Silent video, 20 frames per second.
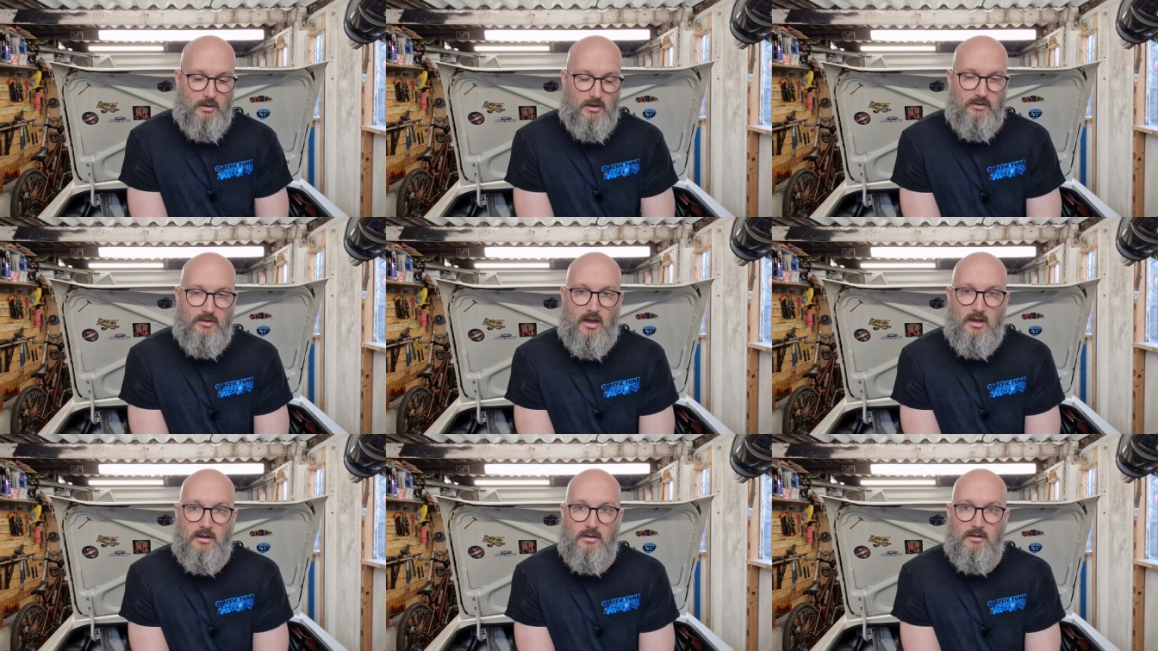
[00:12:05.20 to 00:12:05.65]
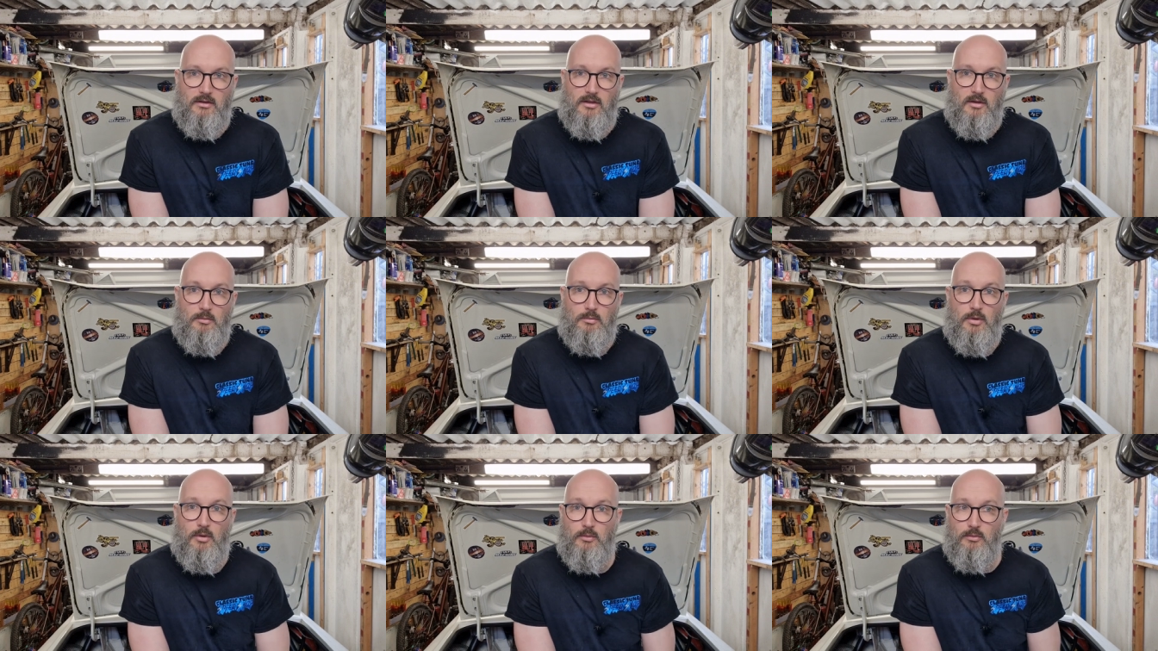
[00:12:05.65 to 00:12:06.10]
to my tank
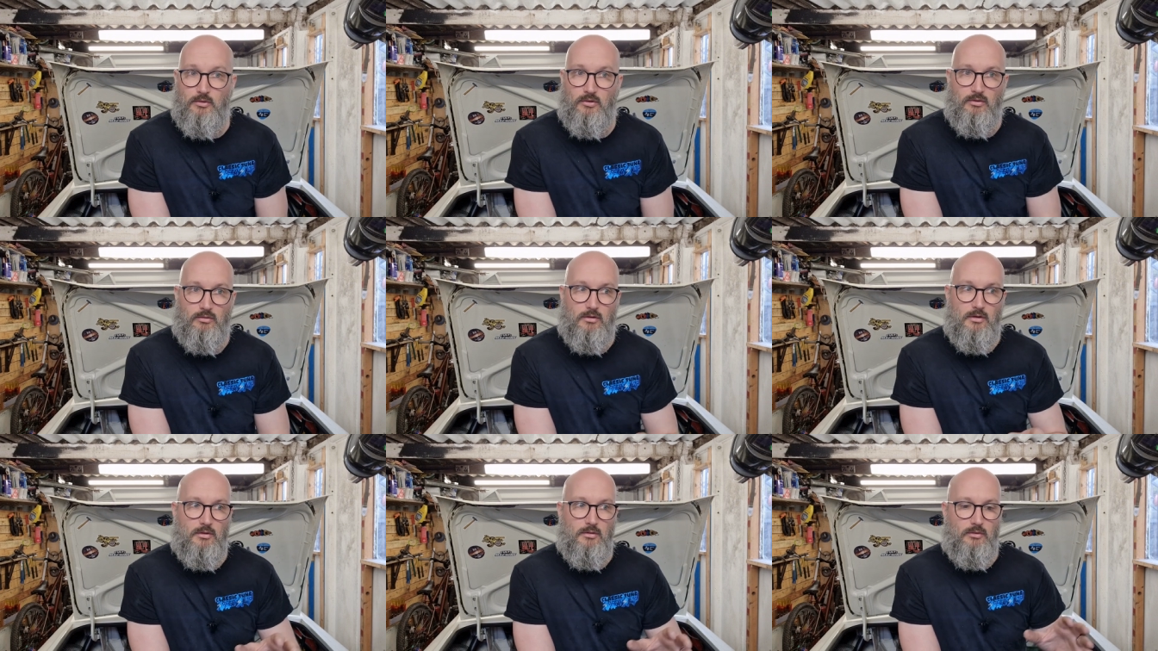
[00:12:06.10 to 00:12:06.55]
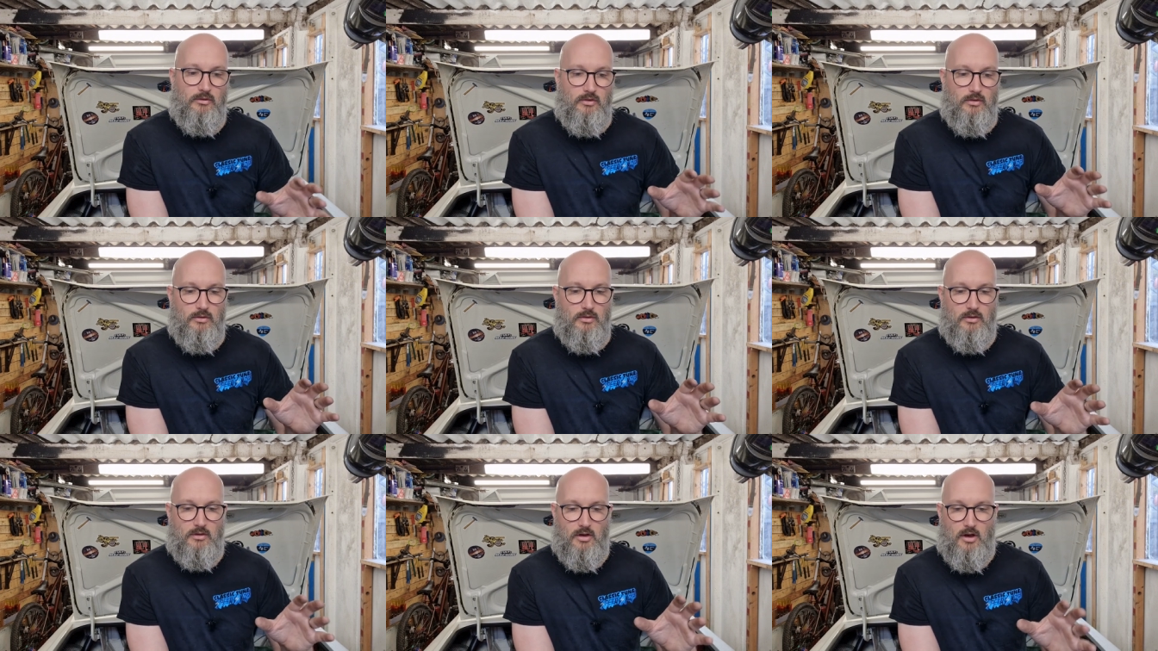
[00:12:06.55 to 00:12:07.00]
that pumps through
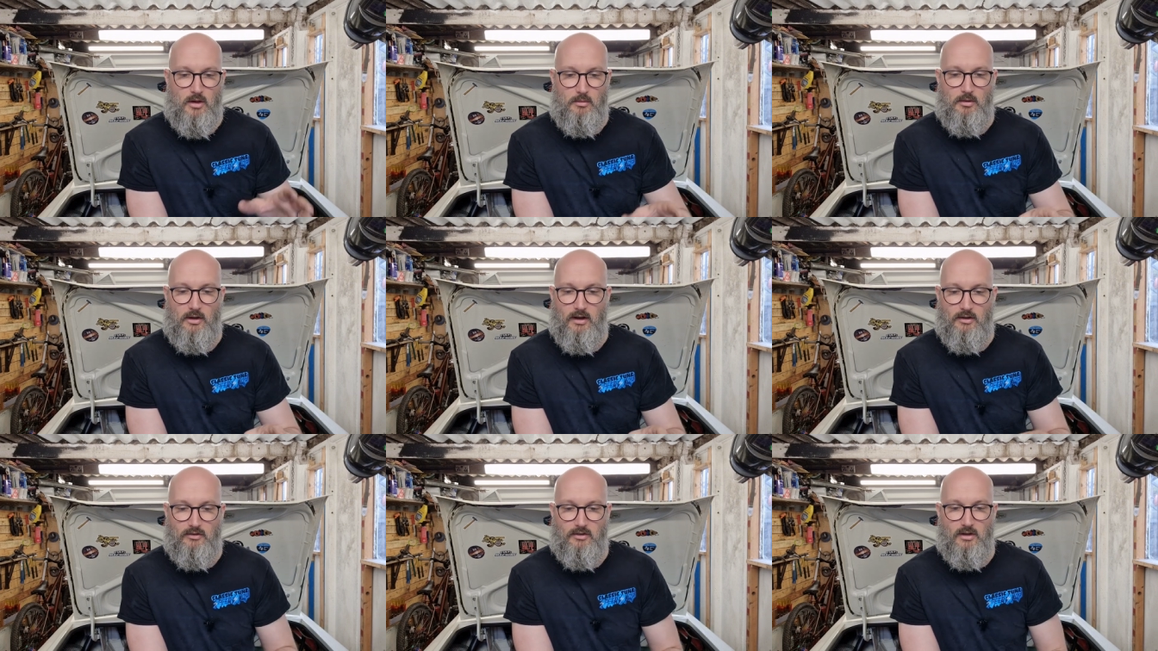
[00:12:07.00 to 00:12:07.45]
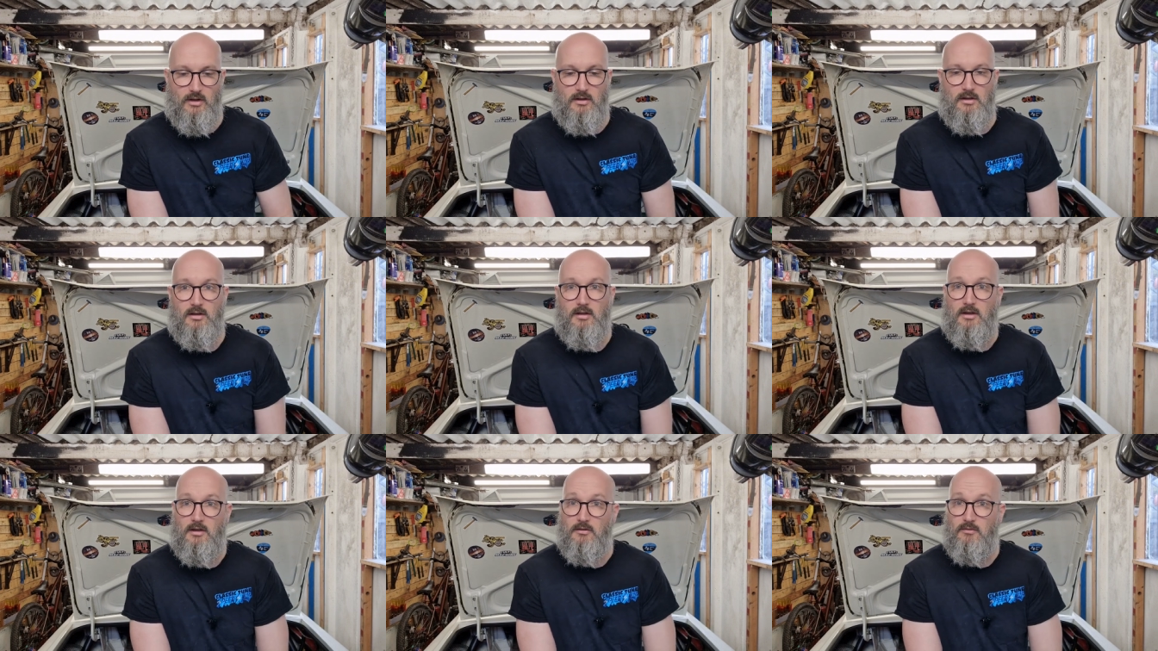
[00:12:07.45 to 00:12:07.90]
to the carburetor
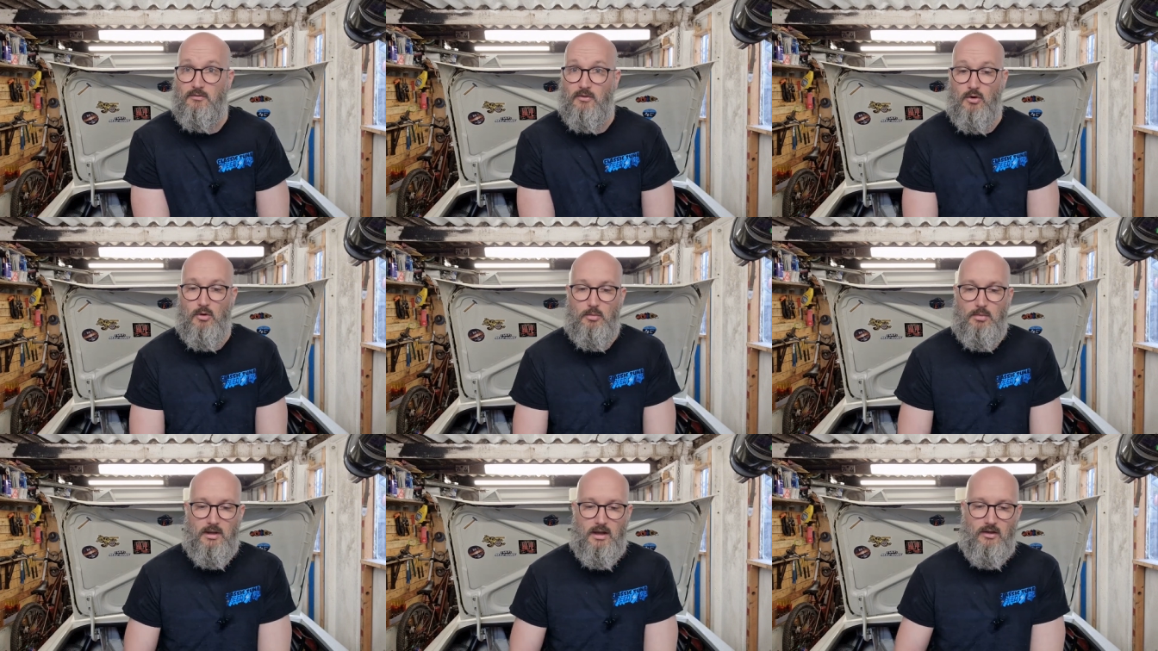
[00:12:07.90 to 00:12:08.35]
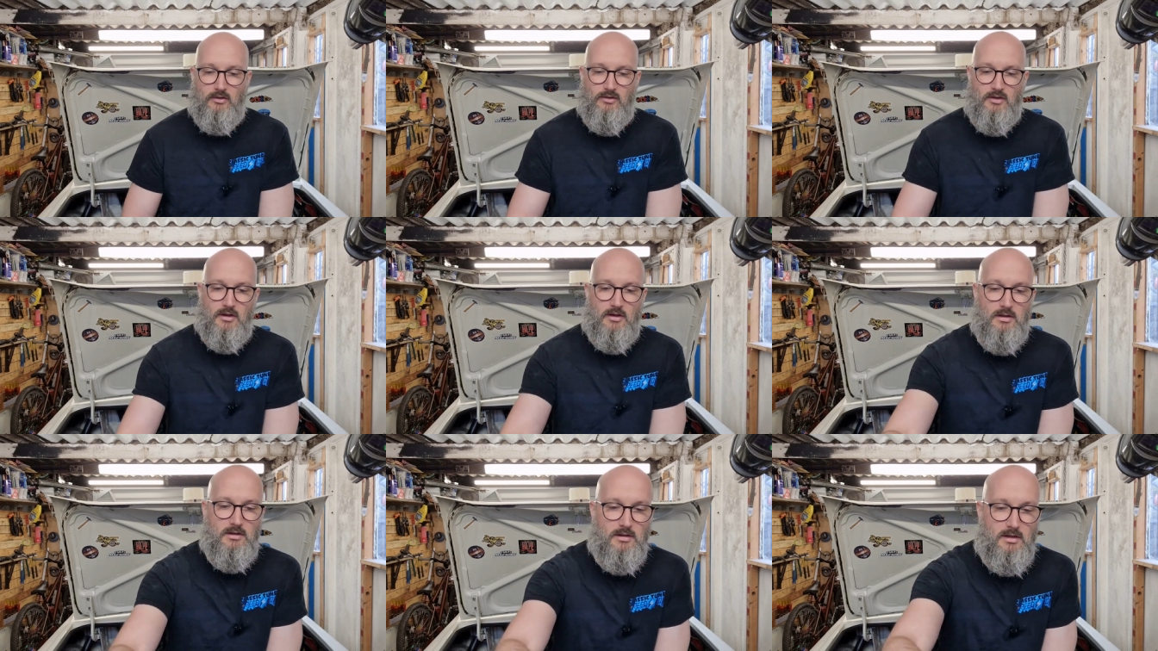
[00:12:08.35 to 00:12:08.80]
at 4
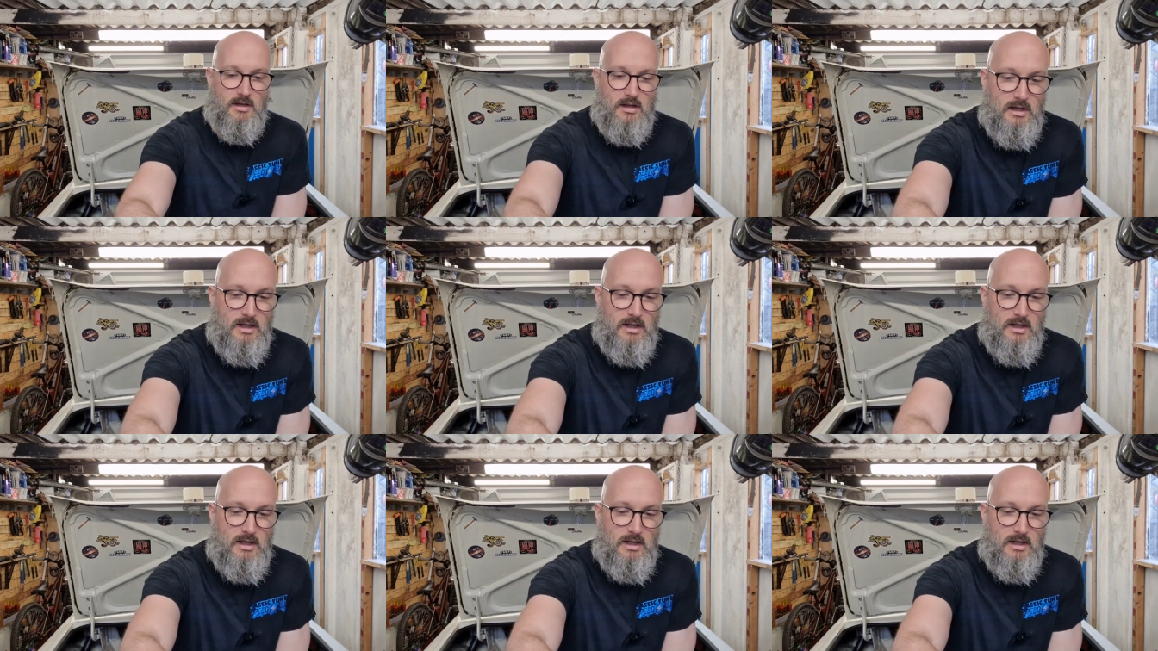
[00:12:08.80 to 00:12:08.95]
psi.